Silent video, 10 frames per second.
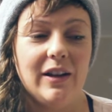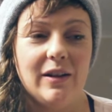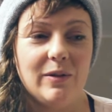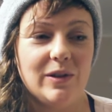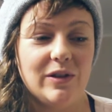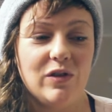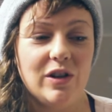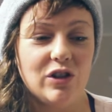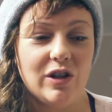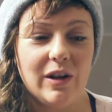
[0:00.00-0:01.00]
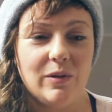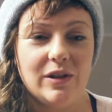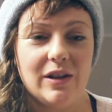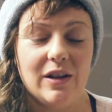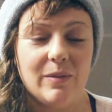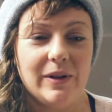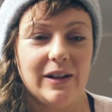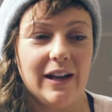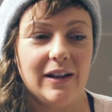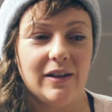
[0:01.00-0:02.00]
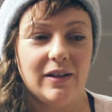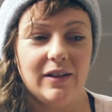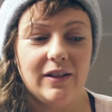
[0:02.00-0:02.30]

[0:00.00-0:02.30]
kind of was reaching out to them and then